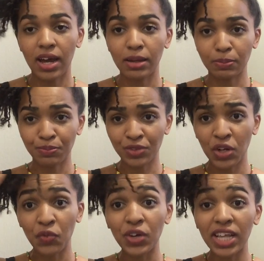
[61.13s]
um,
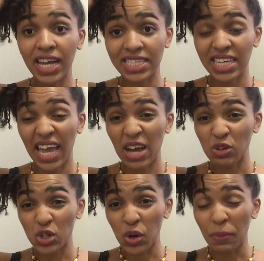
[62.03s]
realizing how
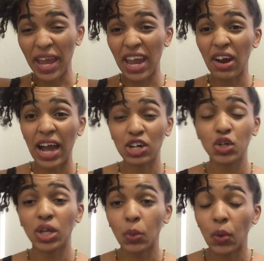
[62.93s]
short my hair
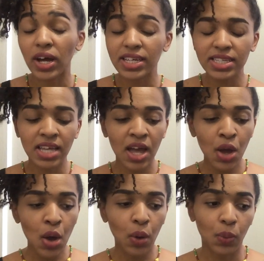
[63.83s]
actually was,
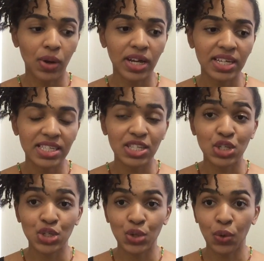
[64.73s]
was
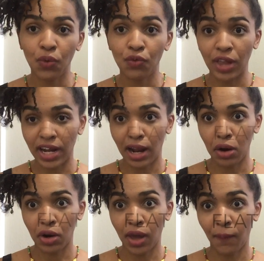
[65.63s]
to flat
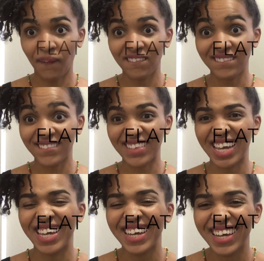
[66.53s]
iron
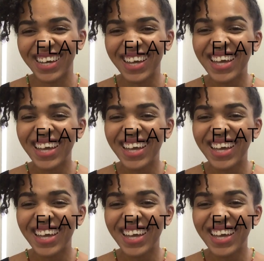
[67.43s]
it.